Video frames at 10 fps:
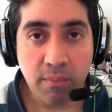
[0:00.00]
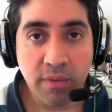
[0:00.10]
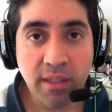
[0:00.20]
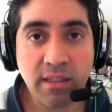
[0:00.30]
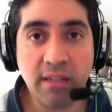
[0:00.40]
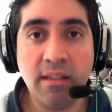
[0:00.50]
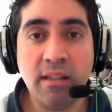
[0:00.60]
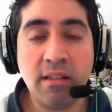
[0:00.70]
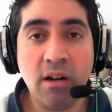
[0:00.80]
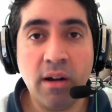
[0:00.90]
These
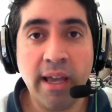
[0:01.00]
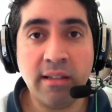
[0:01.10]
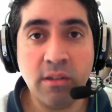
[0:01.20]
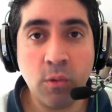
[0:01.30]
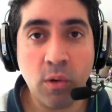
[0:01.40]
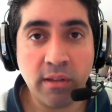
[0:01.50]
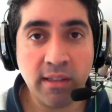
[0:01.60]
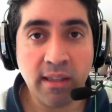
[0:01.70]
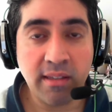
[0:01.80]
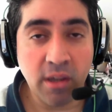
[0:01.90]
headsets are excellent
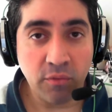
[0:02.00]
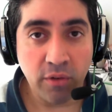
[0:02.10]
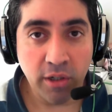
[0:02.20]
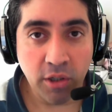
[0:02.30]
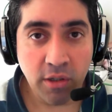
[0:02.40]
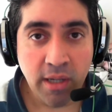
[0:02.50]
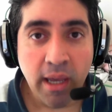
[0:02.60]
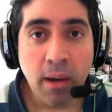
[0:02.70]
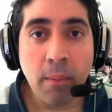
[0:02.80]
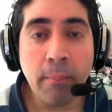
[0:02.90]
quality, they sound very good.
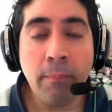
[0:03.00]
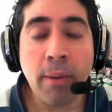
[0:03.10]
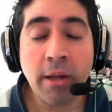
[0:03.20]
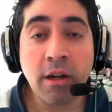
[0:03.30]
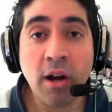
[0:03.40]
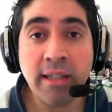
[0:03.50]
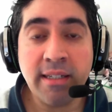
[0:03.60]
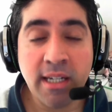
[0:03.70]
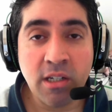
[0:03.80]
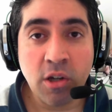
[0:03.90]
But I
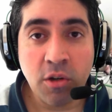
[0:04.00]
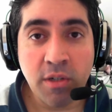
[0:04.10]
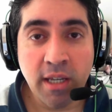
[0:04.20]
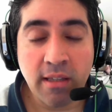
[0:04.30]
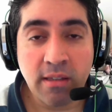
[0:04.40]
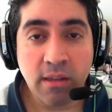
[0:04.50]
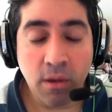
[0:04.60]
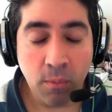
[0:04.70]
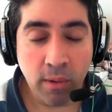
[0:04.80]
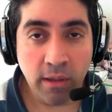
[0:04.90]
did notice
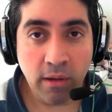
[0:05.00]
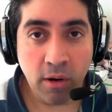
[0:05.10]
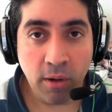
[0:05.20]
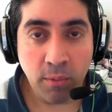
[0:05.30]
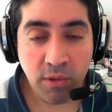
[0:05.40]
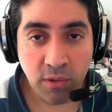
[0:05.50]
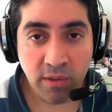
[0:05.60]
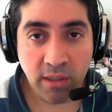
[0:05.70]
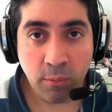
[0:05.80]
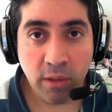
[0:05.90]
that when I was
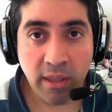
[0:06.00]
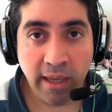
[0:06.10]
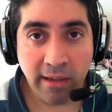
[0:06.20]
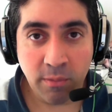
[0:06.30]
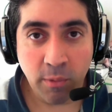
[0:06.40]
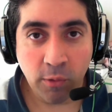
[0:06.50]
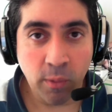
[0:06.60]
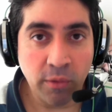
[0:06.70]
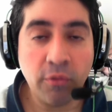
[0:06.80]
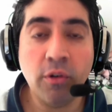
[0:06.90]
using them with the Xbox
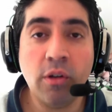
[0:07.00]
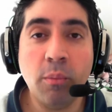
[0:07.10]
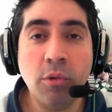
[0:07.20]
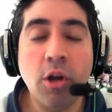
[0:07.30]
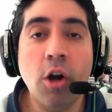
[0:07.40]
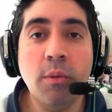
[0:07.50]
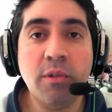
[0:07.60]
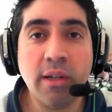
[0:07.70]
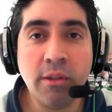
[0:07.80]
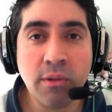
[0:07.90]
One, for example, on the home
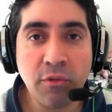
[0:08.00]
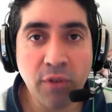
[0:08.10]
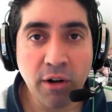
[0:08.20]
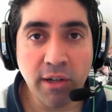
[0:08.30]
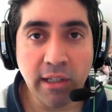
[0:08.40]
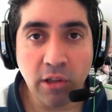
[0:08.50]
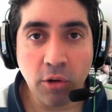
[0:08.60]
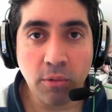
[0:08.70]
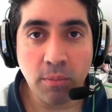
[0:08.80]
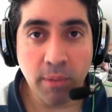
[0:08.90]
screen, there was a very
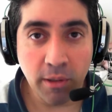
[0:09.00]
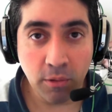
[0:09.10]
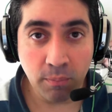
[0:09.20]
low but